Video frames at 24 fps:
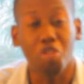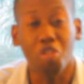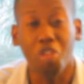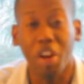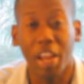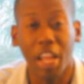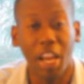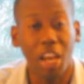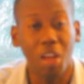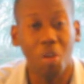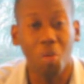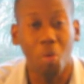
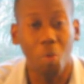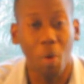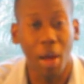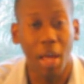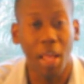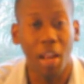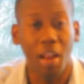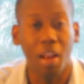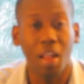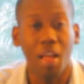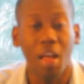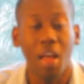really
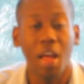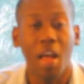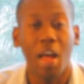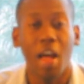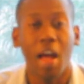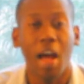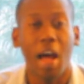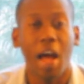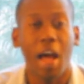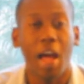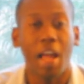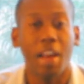well.
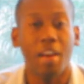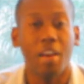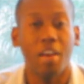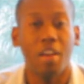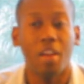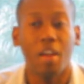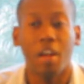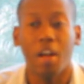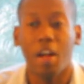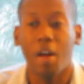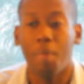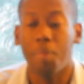
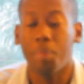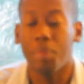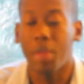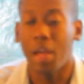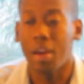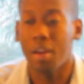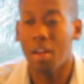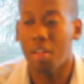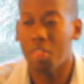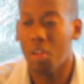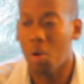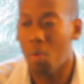And
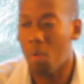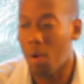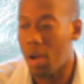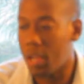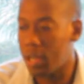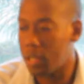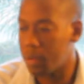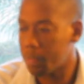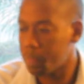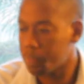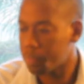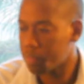another
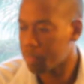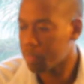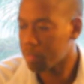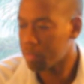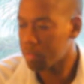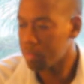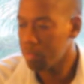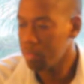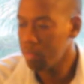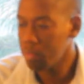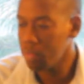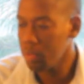one,
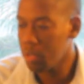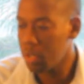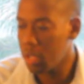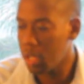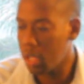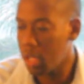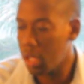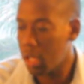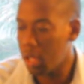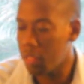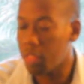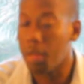
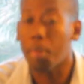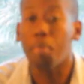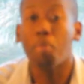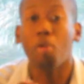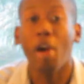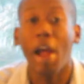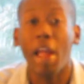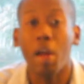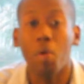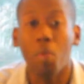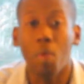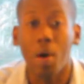The
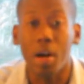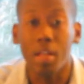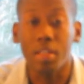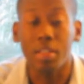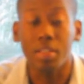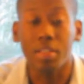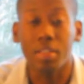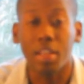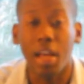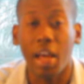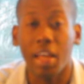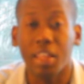Bright
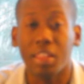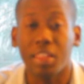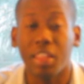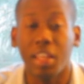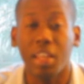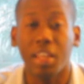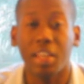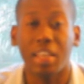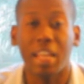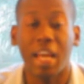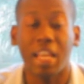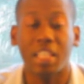Ones, I
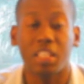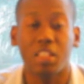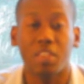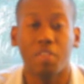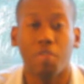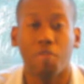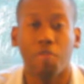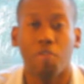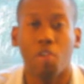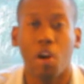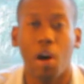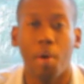think
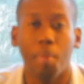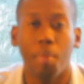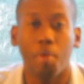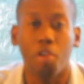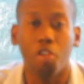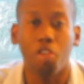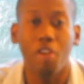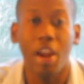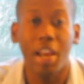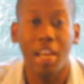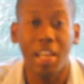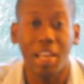that's from
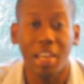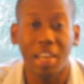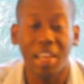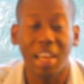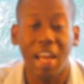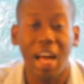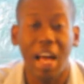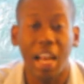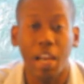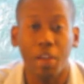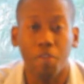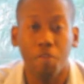Redding,
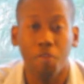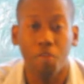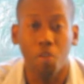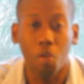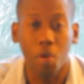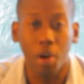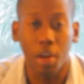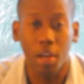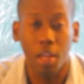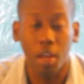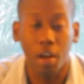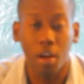
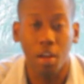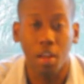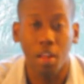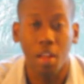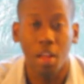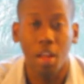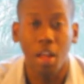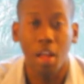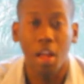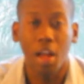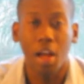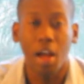California.
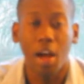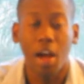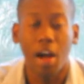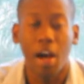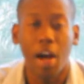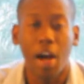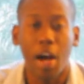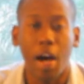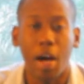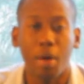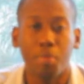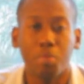
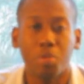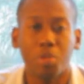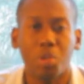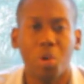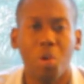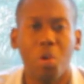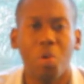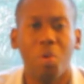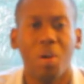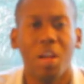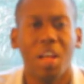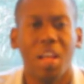
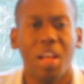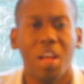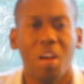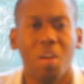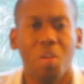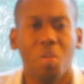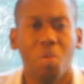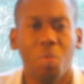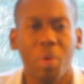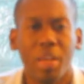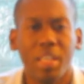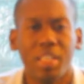So
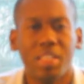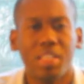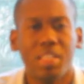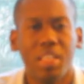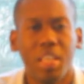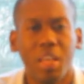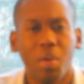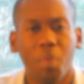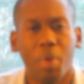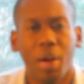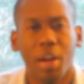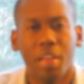we
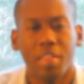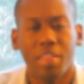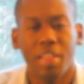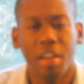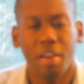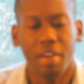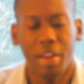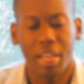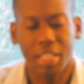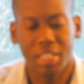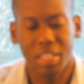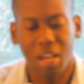see where
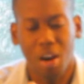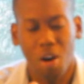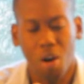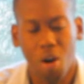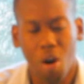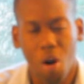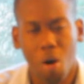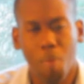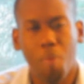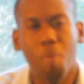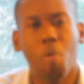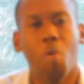there is an
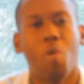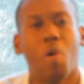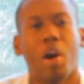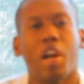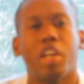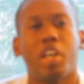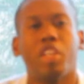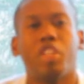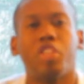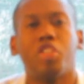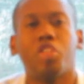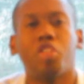
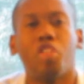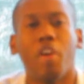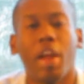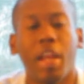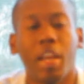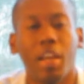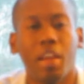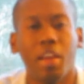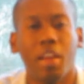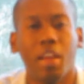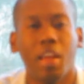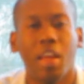upward
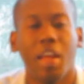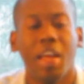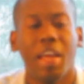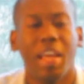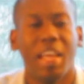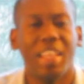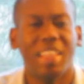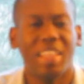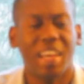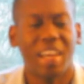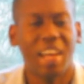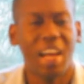trend
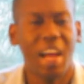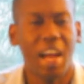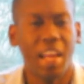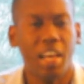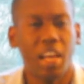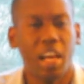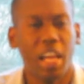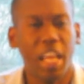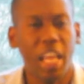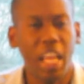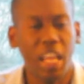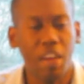in the
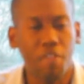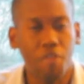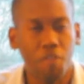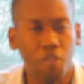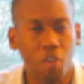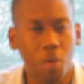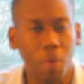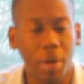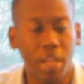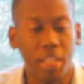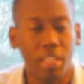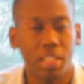kind of
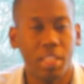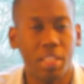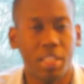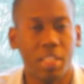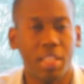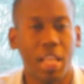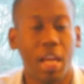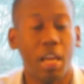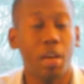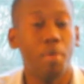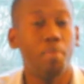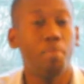influence
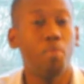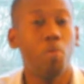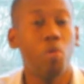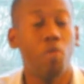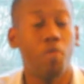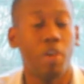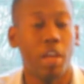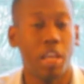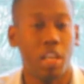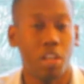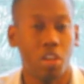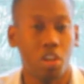that the
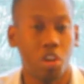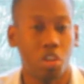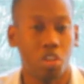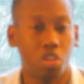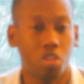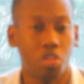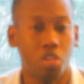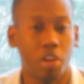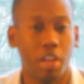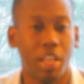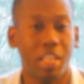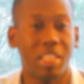movie
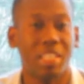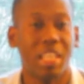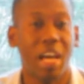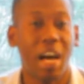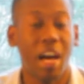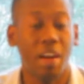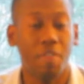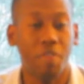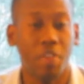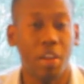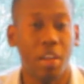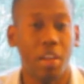industry is
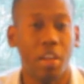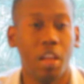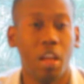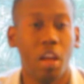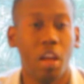having